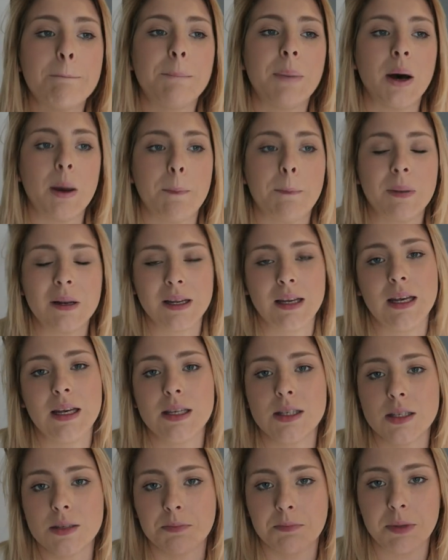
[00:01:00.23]
but
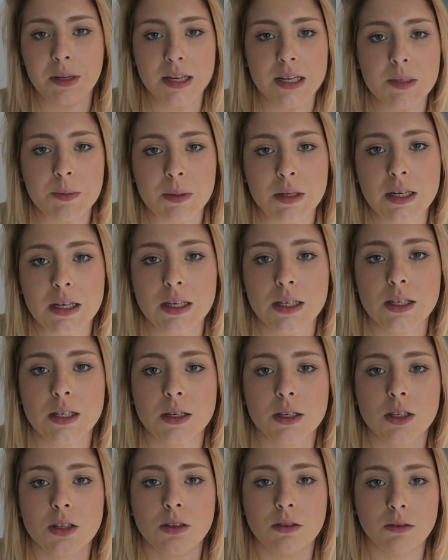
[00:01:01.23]
please, please,
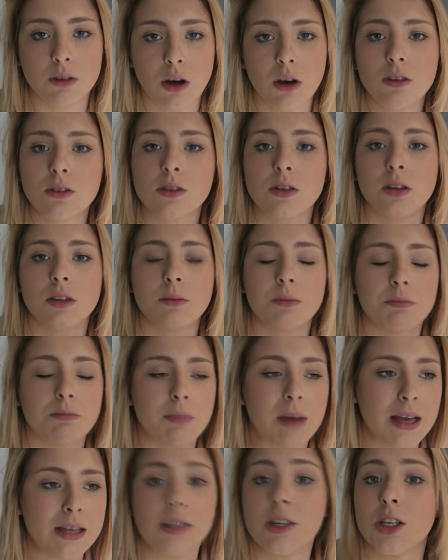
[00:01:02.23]
please do not
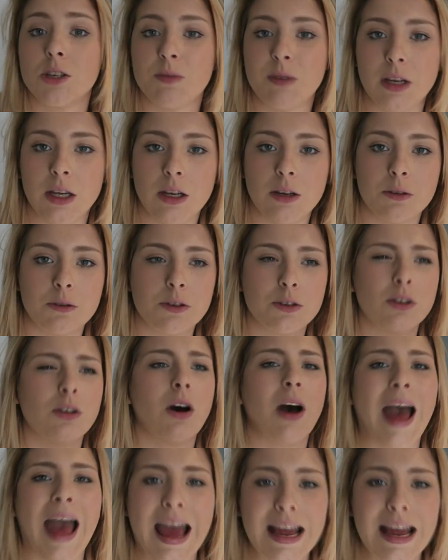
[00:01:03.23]
message me or do not